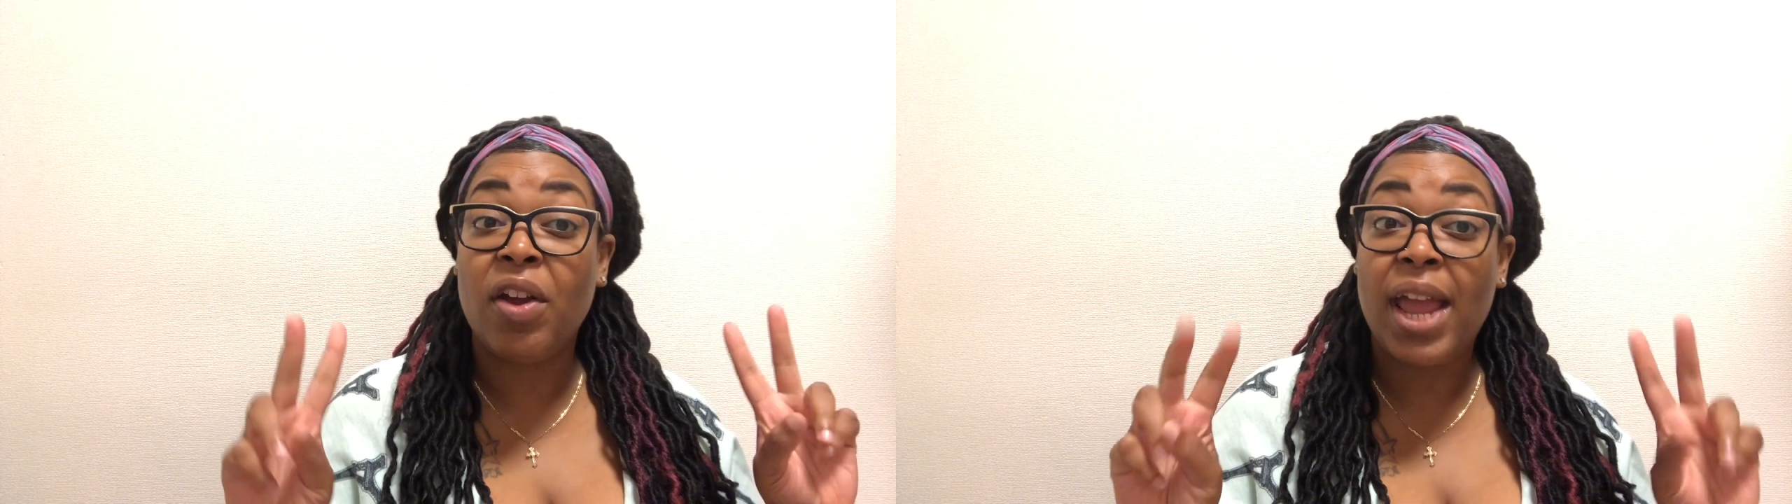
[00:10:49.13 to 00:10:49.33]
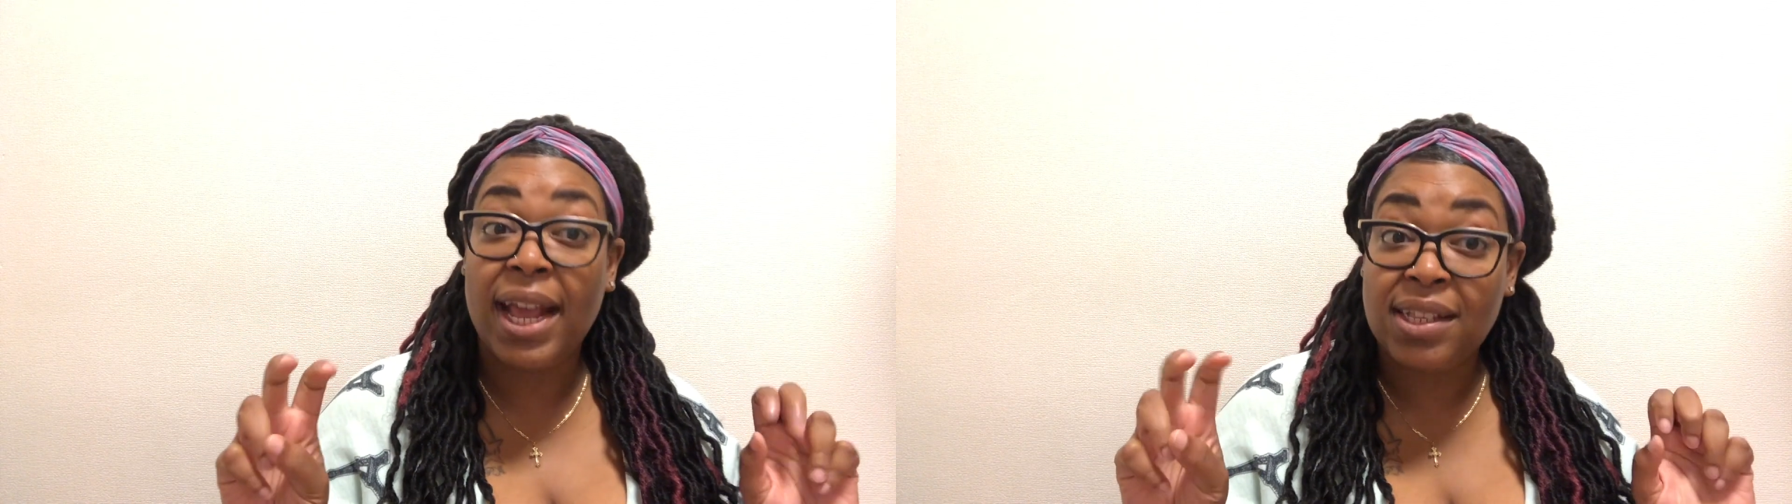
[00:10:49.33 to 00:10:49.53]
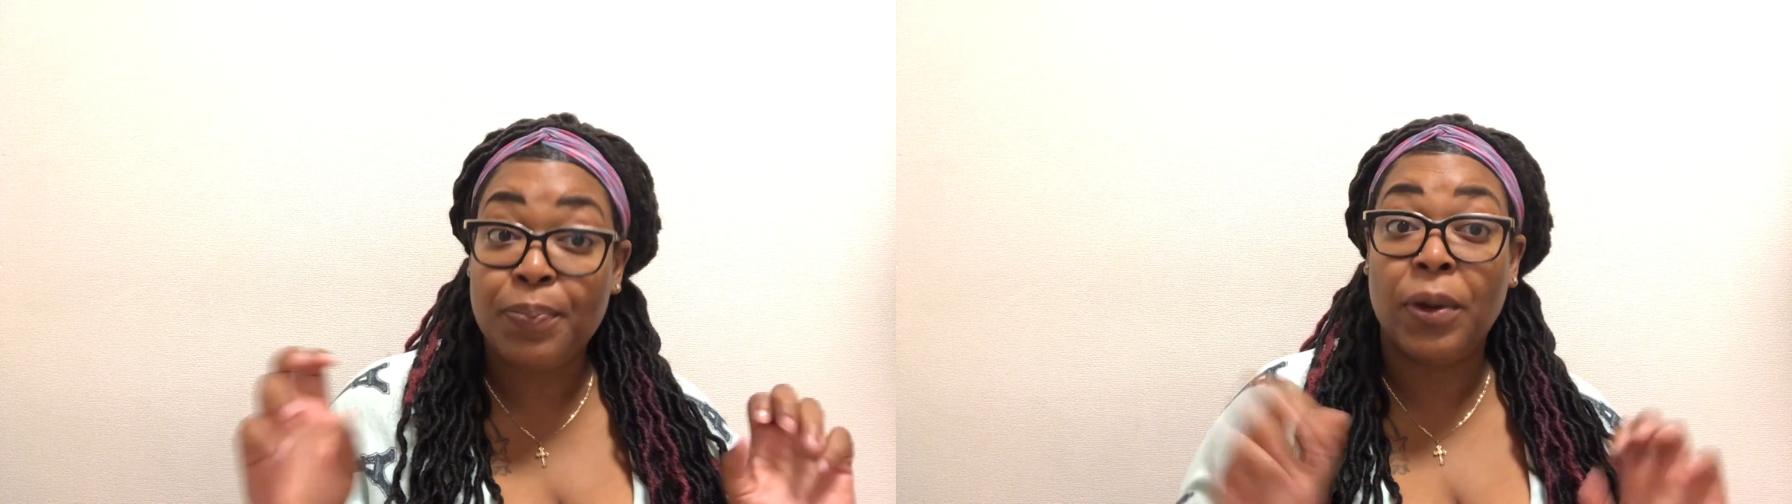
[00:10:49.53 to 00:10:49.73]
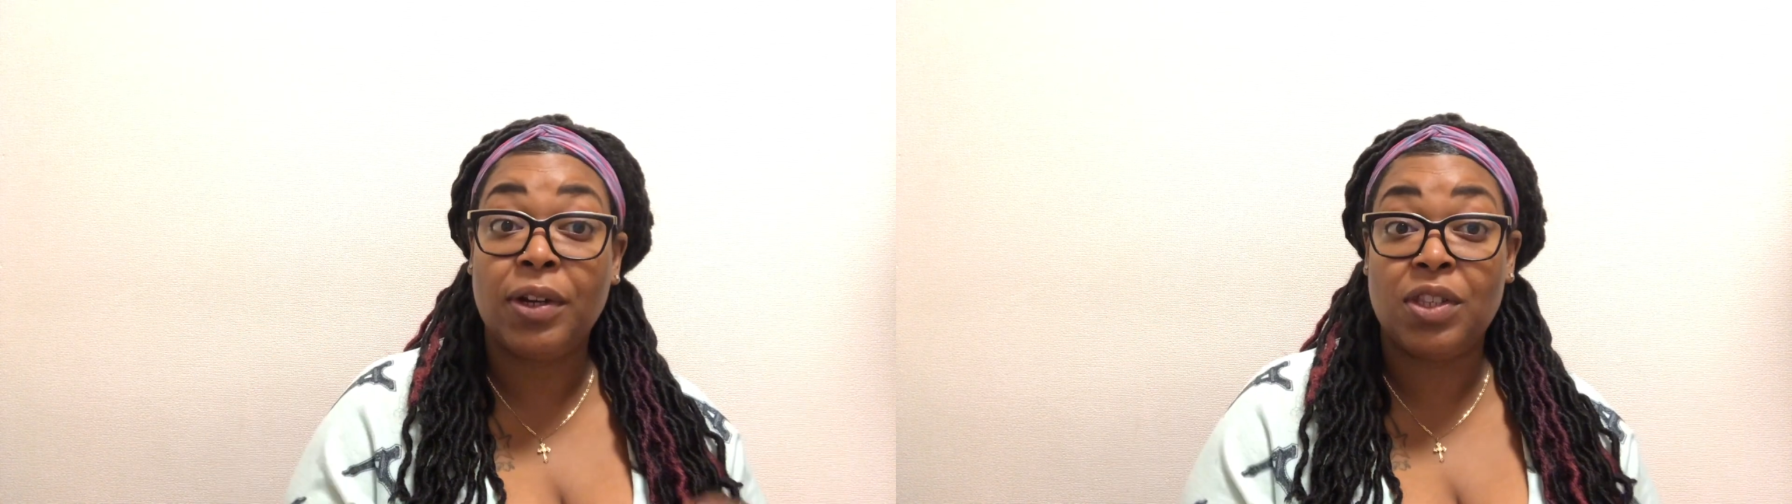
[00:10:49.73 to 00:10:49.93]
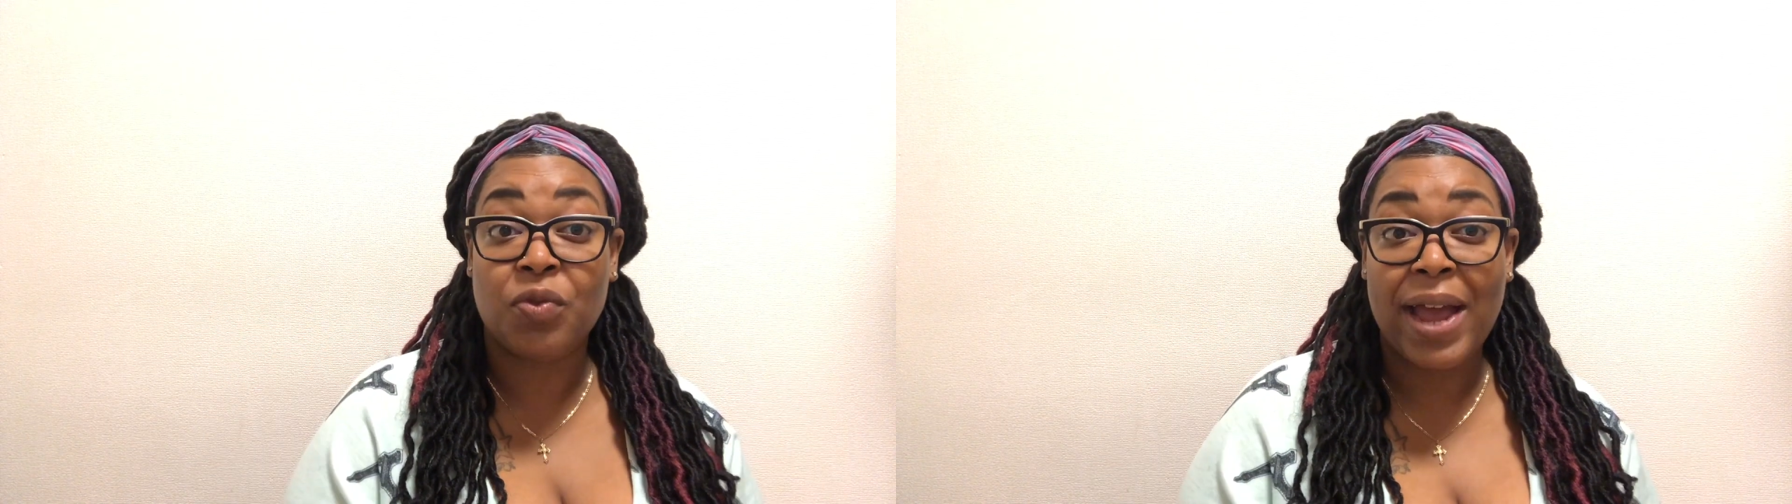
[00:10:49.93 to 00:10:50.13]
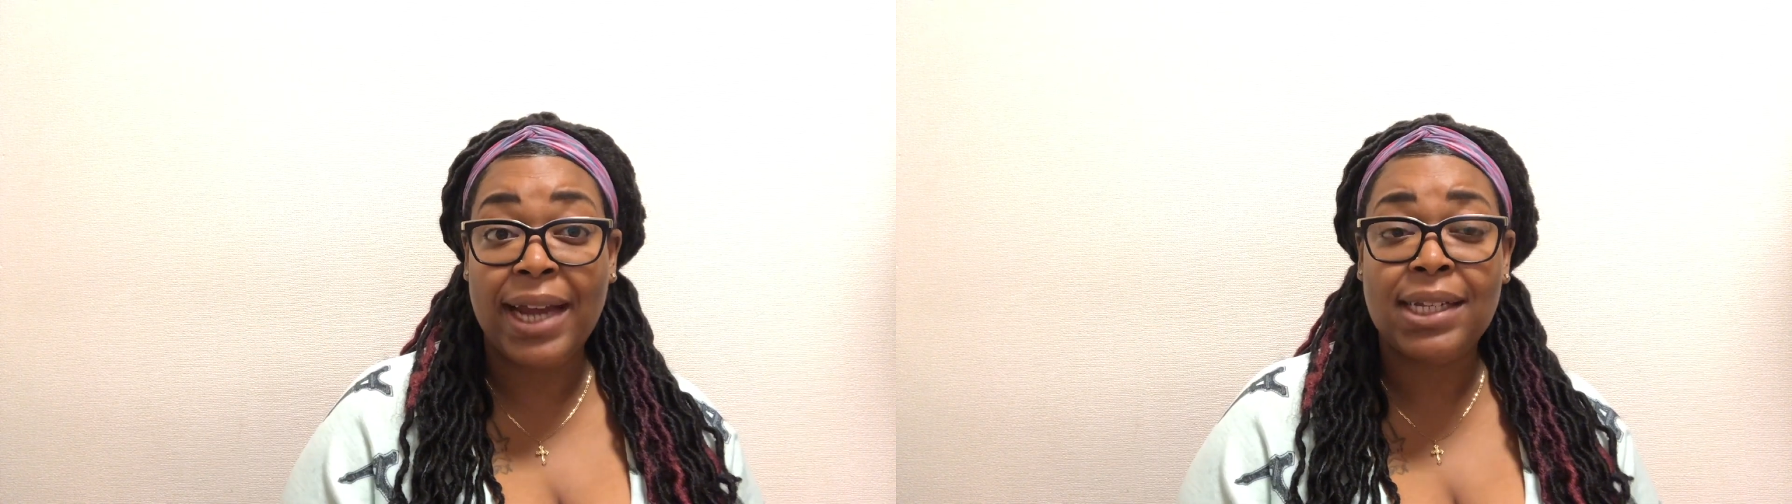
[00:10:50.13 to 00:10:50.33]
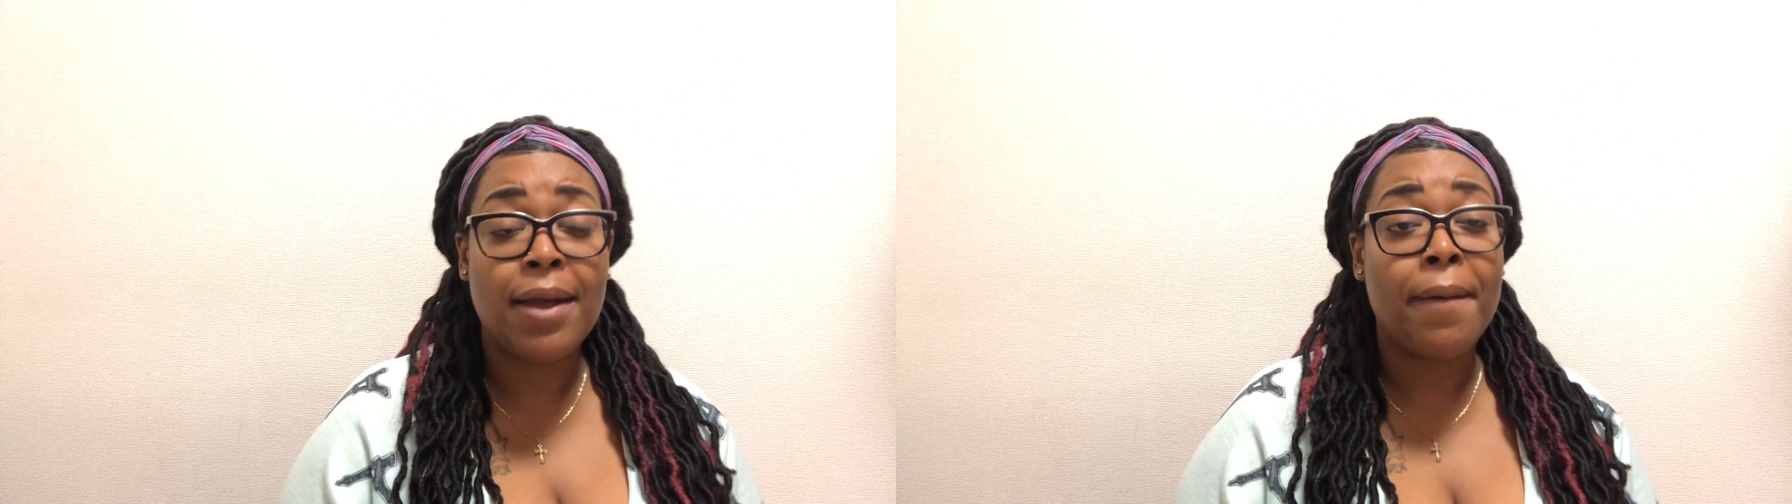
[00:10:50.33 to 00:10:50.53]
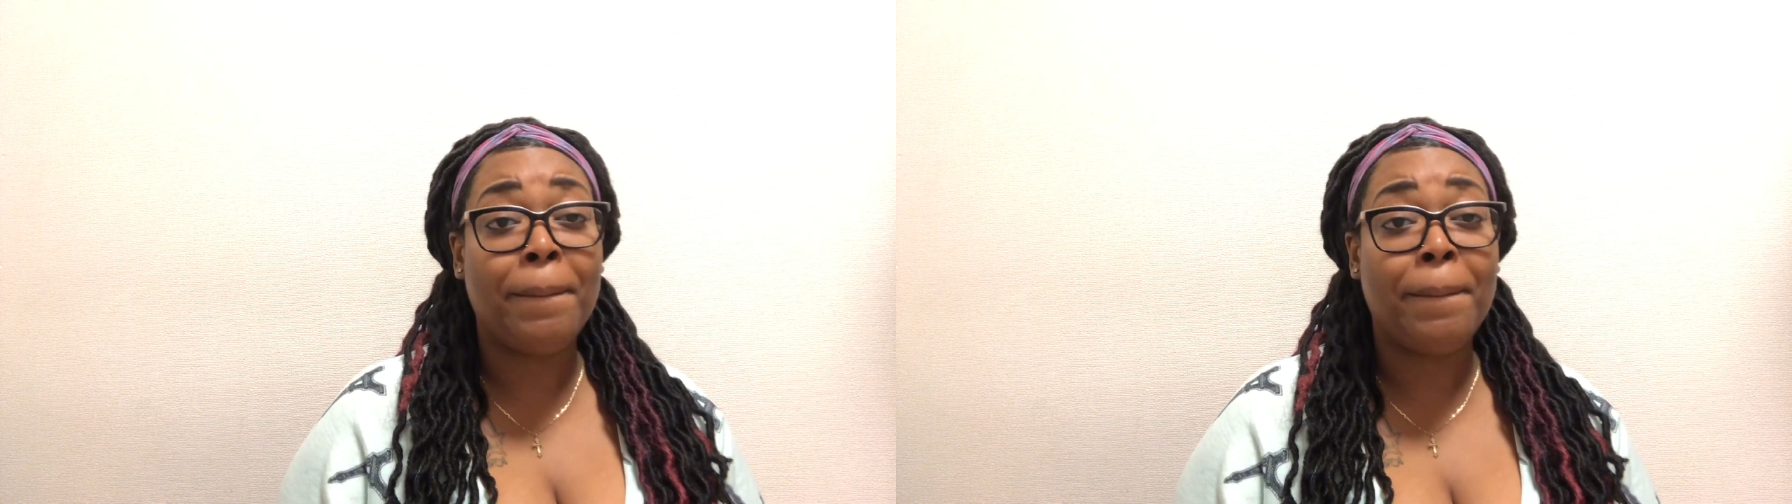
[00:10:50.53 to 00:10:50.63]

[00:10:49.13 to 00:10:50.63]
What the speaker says: experts, right?